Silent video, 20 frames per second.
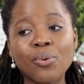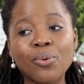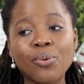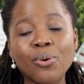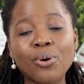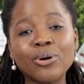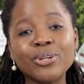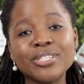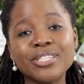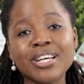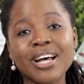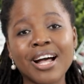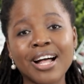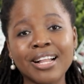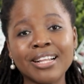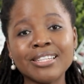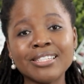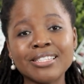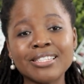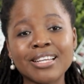
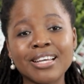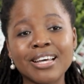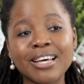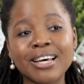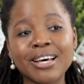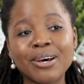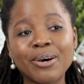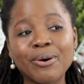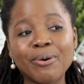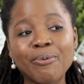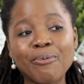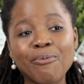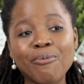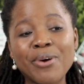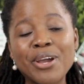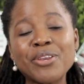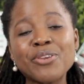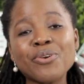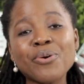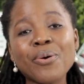hotels,
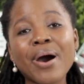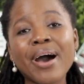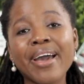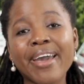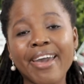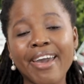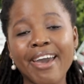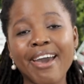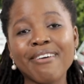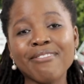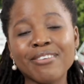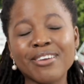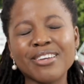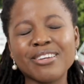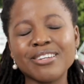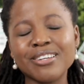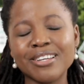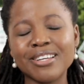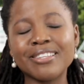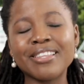when you are
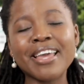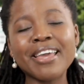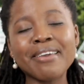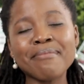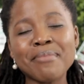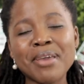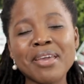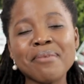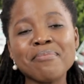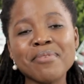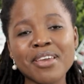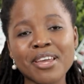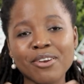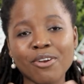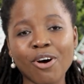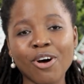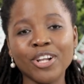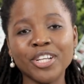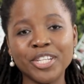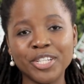having, they may be
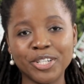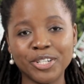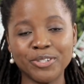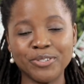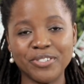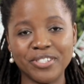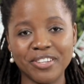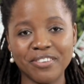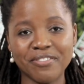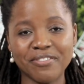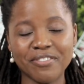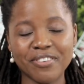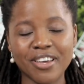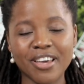an all-inclusive,